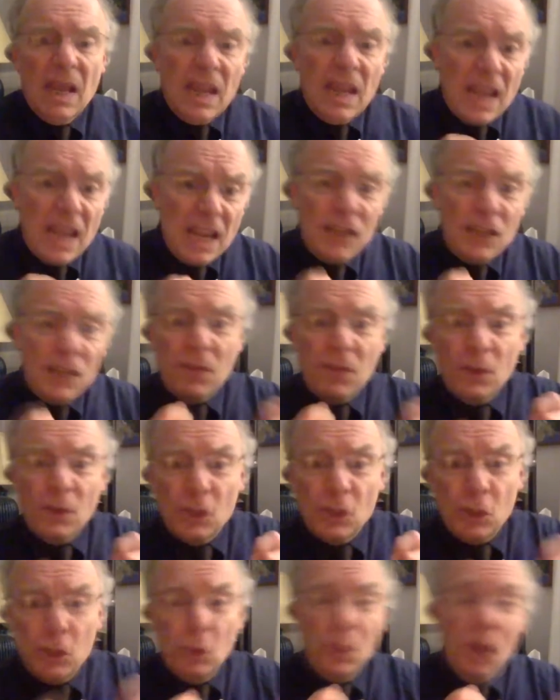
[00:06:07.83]
Each of those
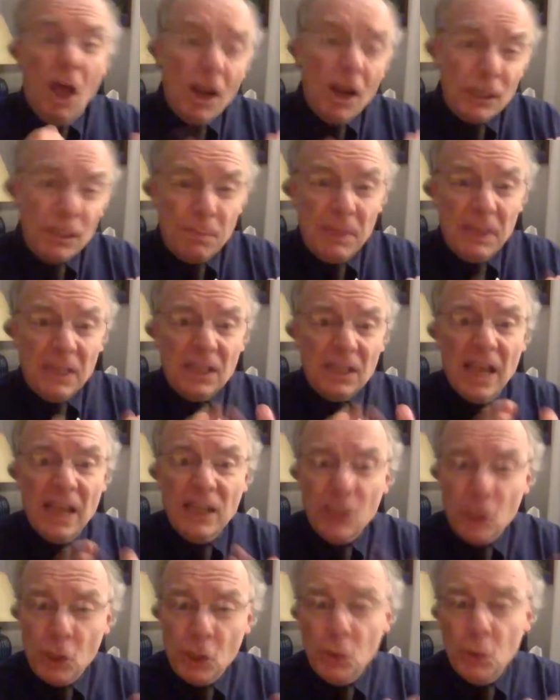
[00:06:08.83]
2 large beats
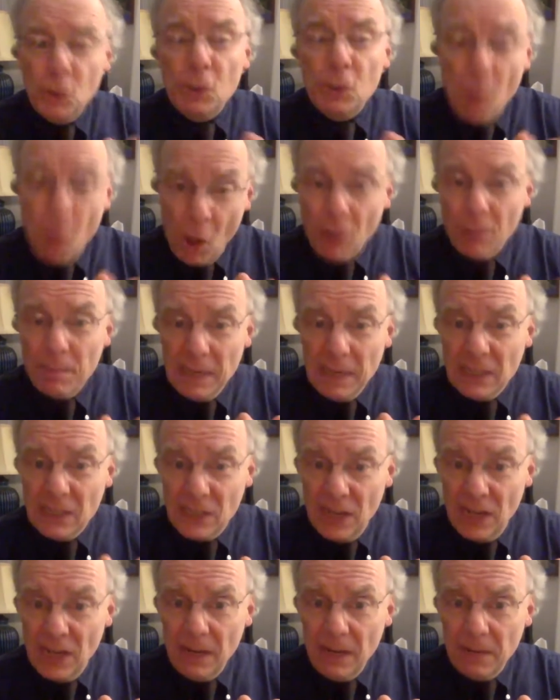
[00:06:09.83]
has 2 smaller beats
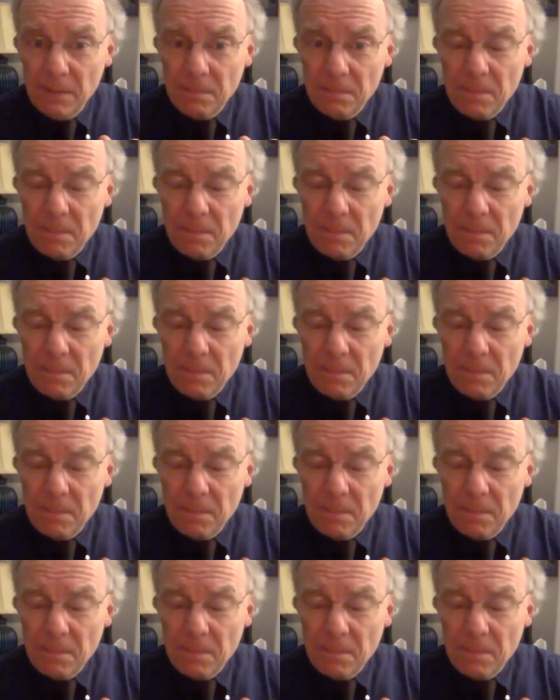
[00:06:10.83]
in it,